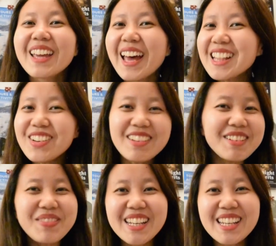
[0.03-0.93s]
Hello
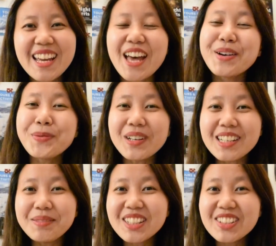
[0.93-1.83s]
everybody and
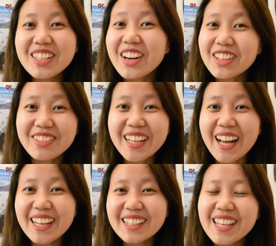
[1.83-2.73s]
welcome to Yarn of a
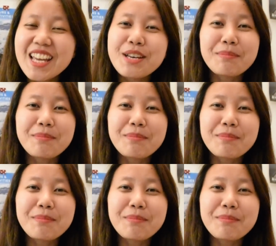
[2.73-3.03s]
Kind.